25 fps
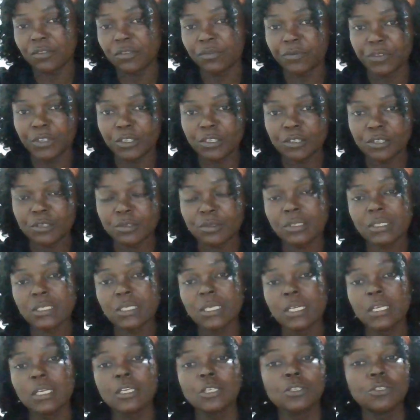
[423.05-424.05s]
of videos,
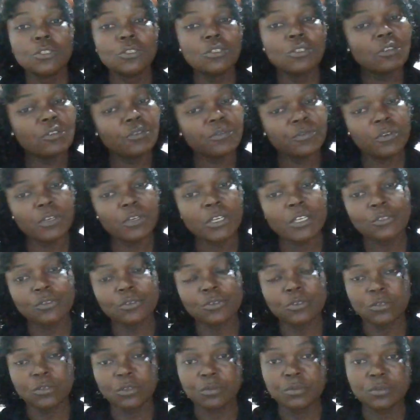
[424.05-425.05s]
don't forget to
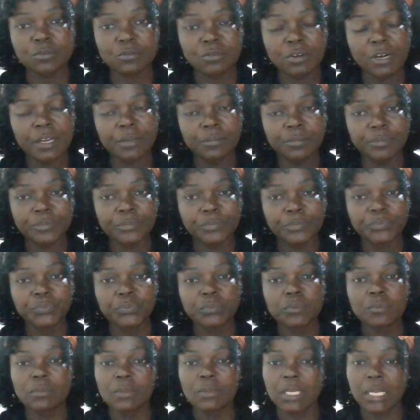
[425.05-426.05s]
subscribe
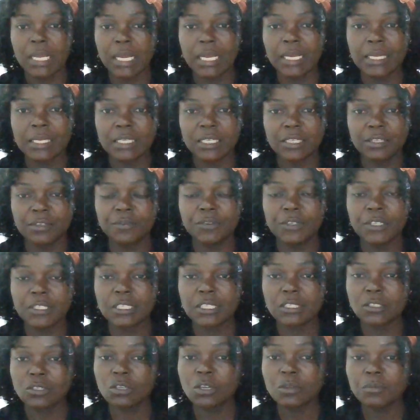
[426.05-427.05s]
and give it
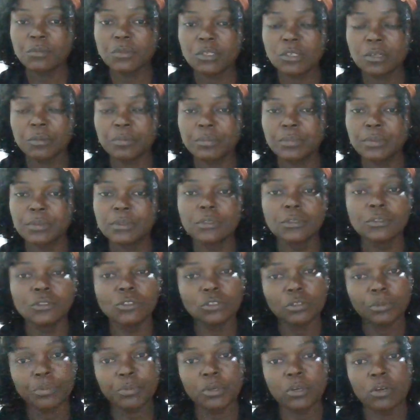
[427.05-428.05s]
a thumbs up.
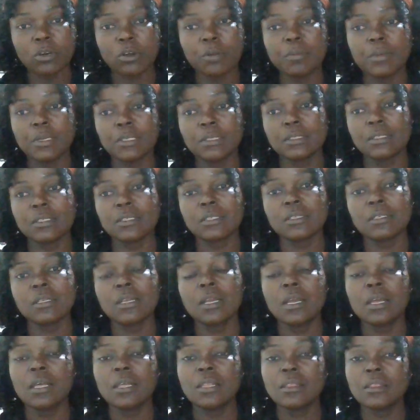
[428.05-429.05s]
Drop your comments.
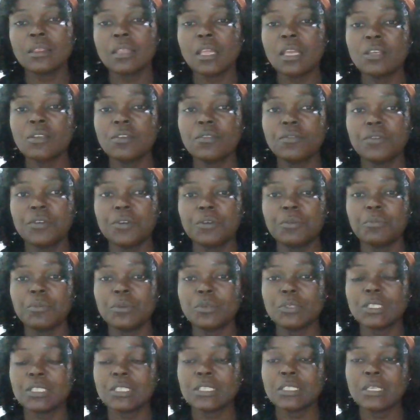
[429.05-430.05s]
Thank you very
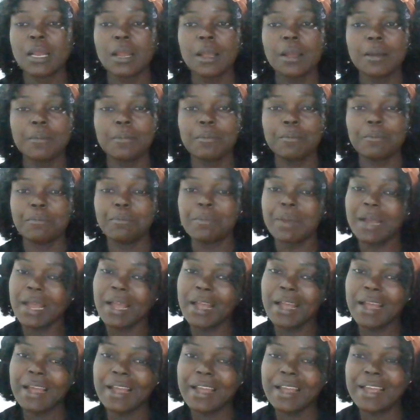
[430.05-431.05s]
much.
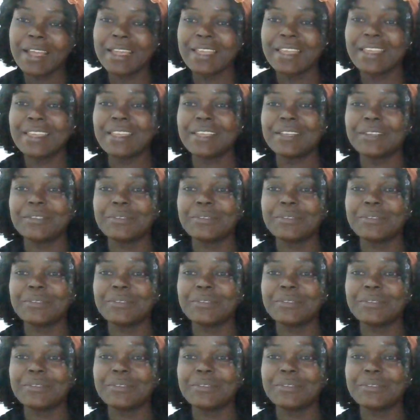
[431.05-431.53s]
Bye.